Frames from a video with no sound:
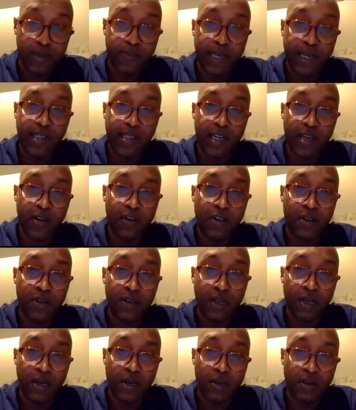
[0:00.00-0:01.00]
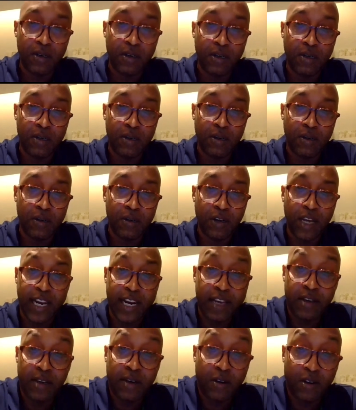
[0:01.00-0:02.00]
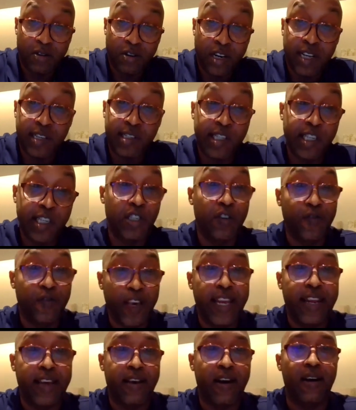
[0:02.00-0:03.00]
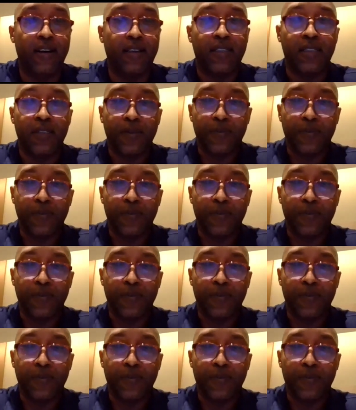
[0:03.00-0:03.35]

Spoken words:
basically, or in an organization of any kind.